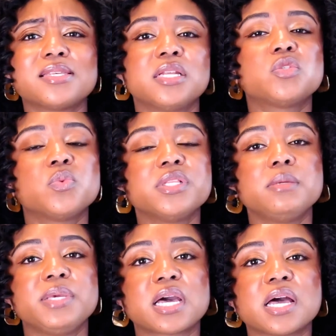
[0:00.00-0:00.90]
And it's really
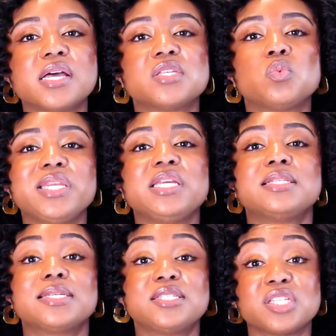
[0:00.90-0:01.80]
because we need
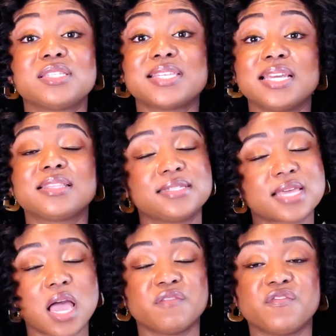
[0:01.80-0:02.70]
to just take the
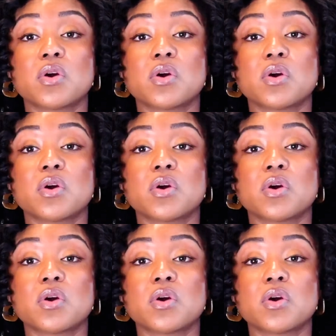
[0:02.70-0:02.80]
time